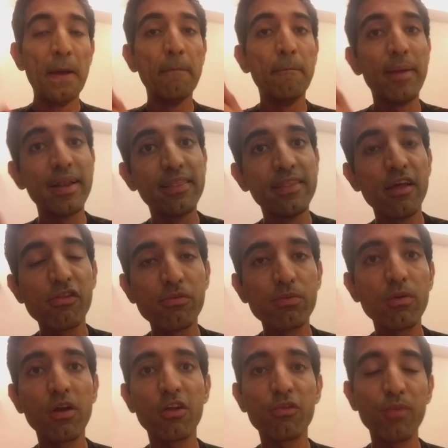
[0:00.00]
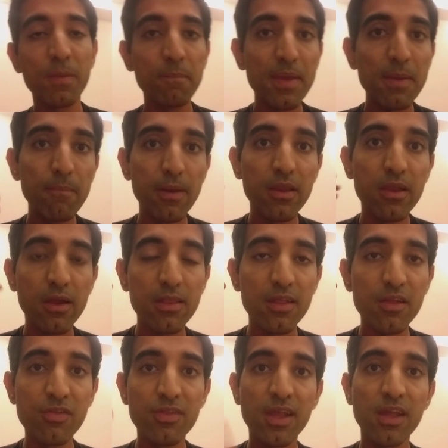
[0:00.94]
But this works. When people hear
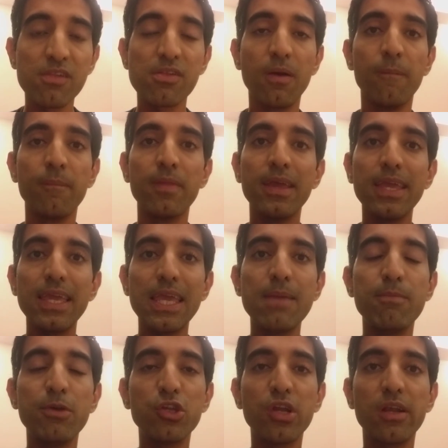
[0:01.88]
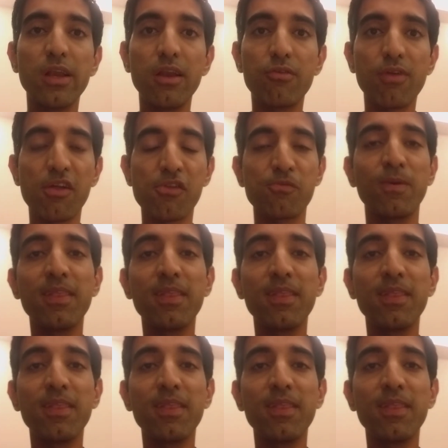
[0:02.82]
these things, immediately trust.